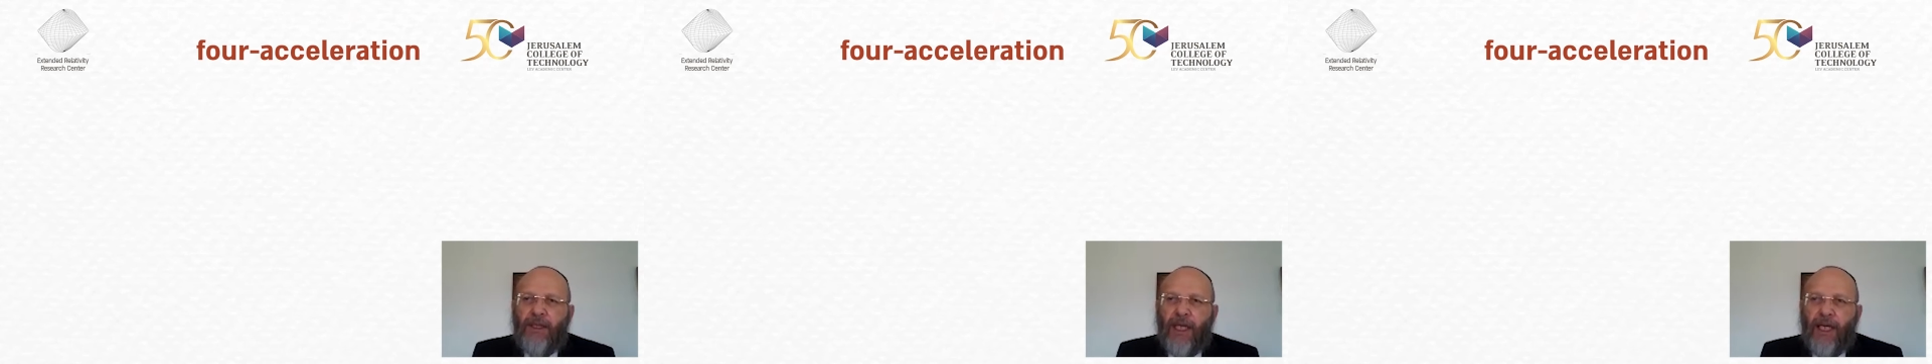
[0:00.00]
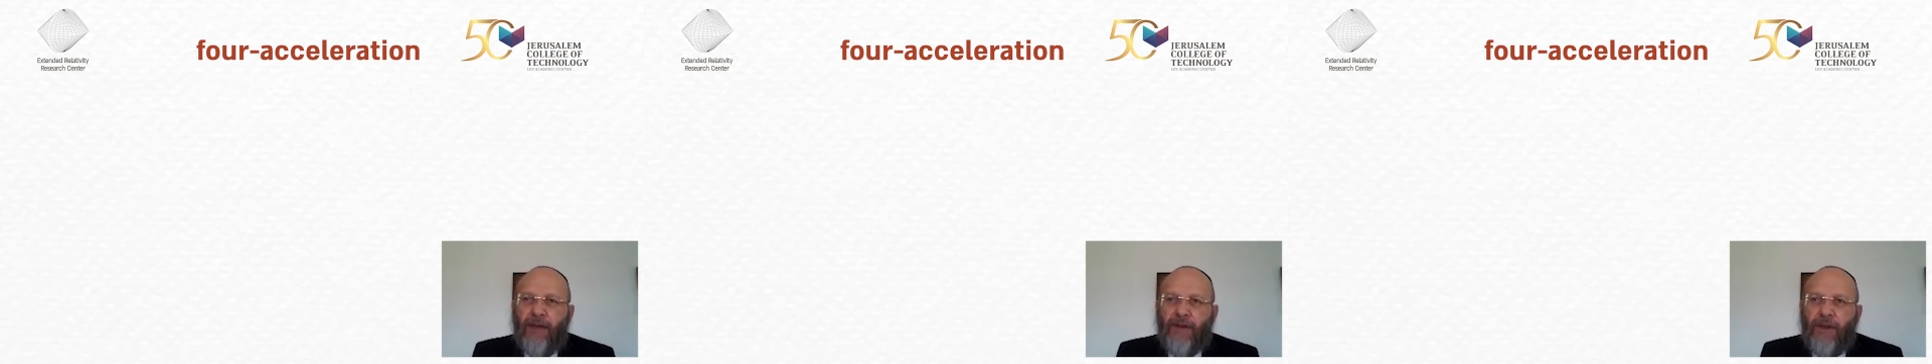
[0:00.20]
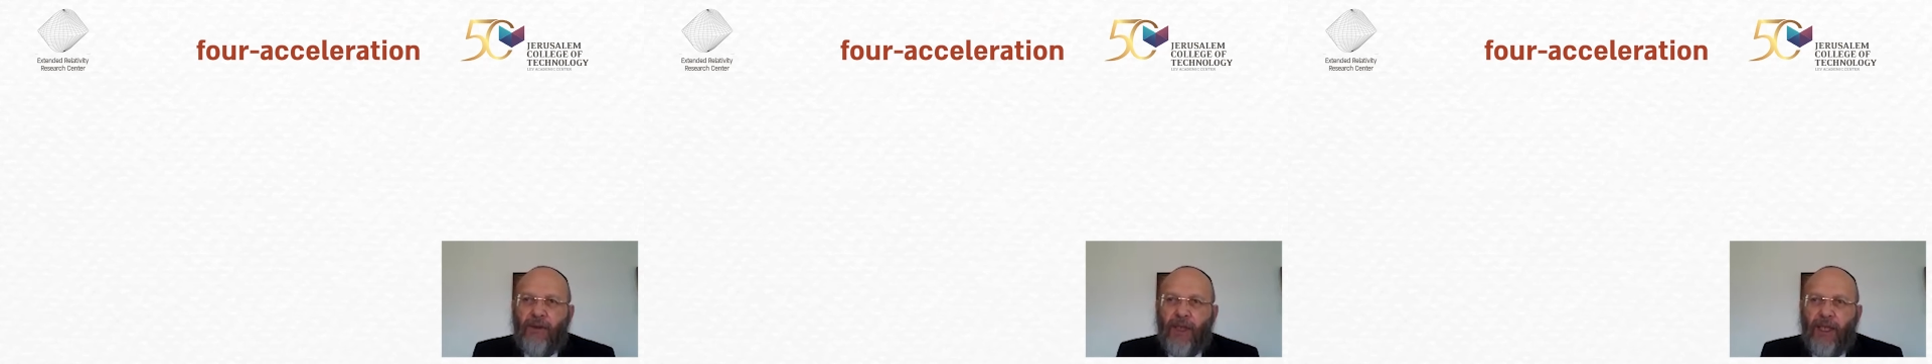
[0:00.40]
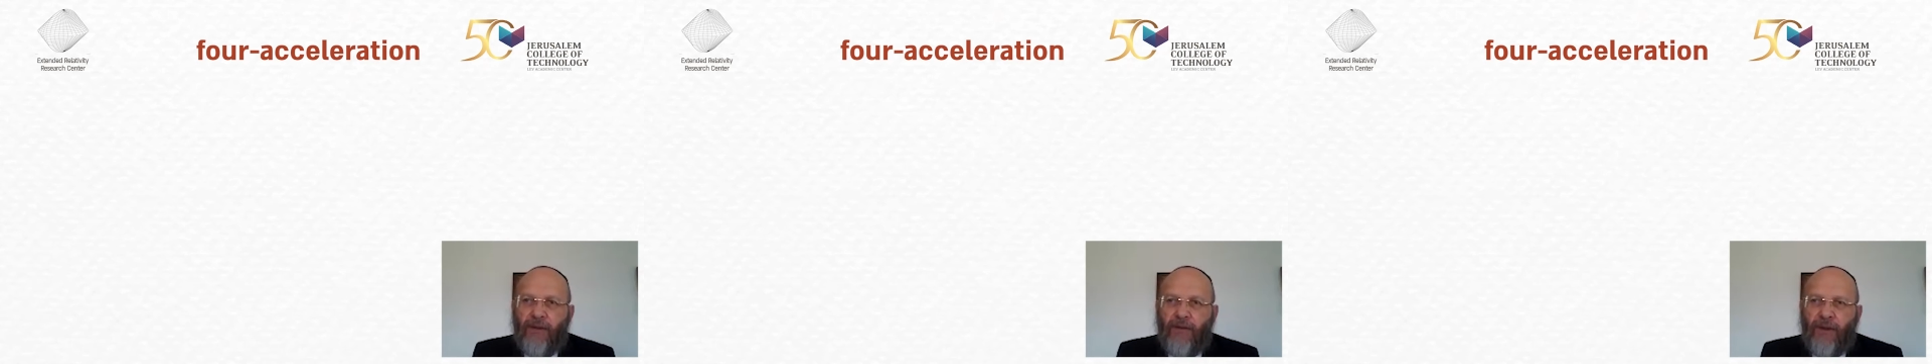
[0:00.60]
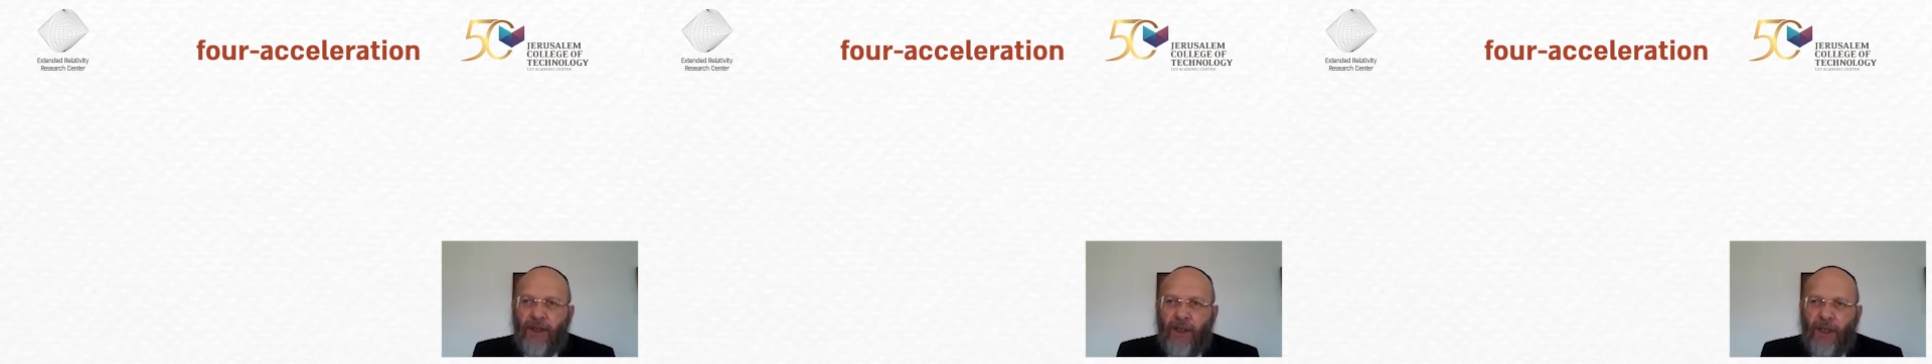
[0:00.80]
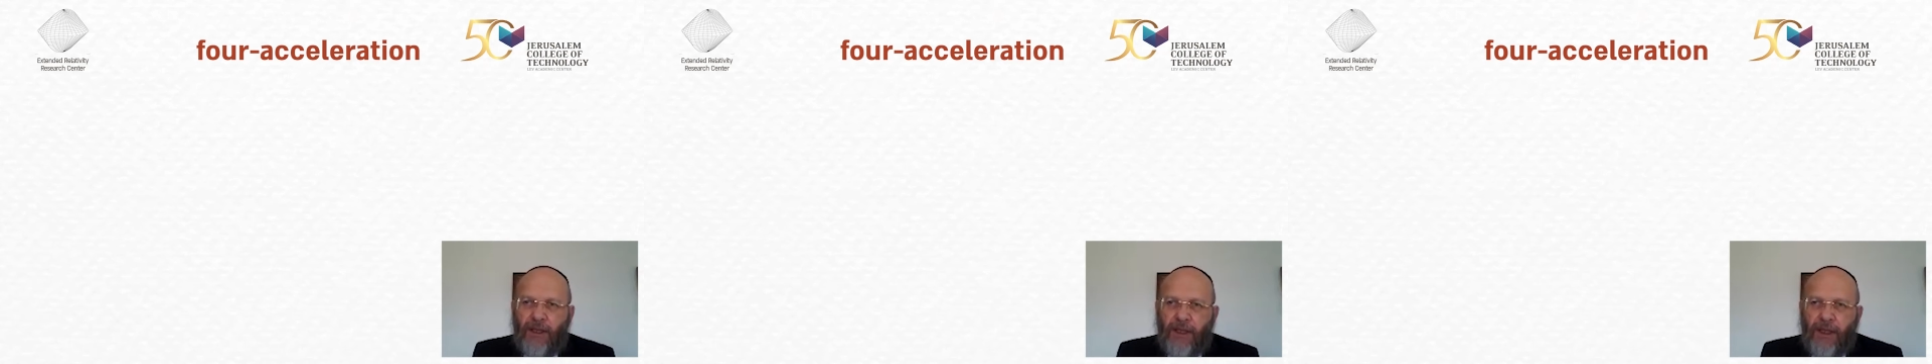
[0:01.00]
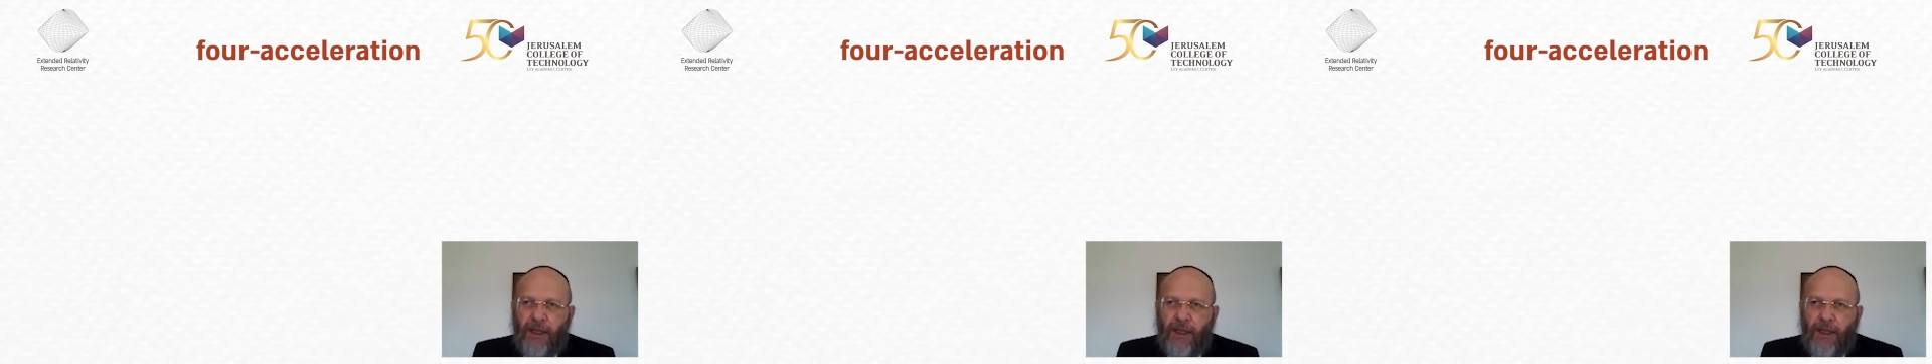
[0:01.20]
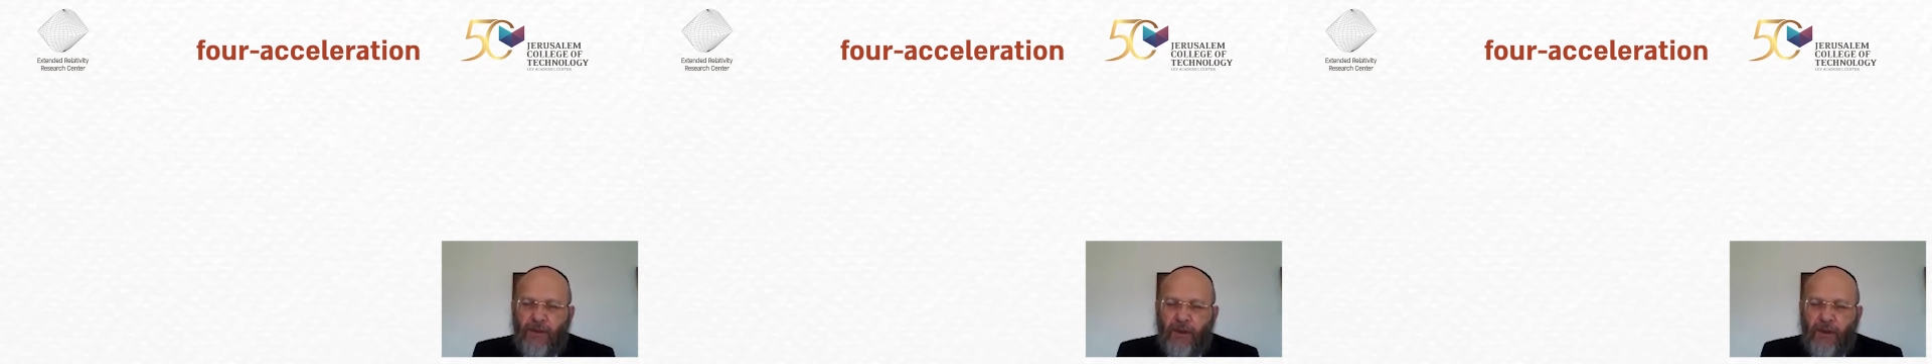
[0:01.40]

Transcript: after we had velocities,